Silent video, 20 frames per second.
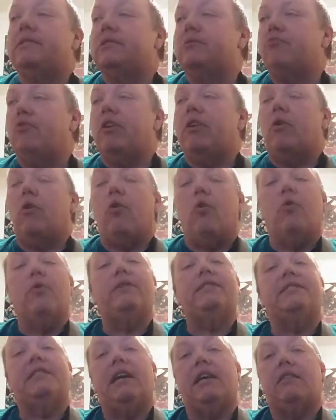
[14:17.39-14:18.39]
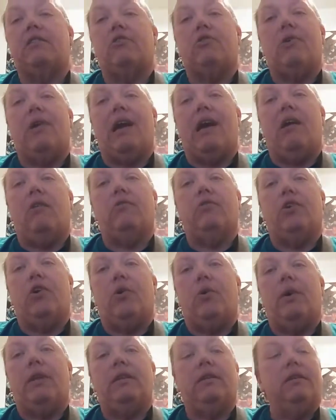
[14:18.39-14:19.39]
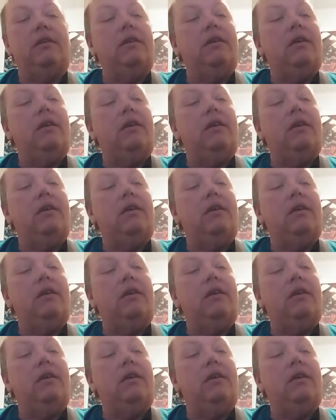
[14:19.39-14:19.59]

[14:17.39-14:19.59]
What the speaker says: is what always got the crowd going.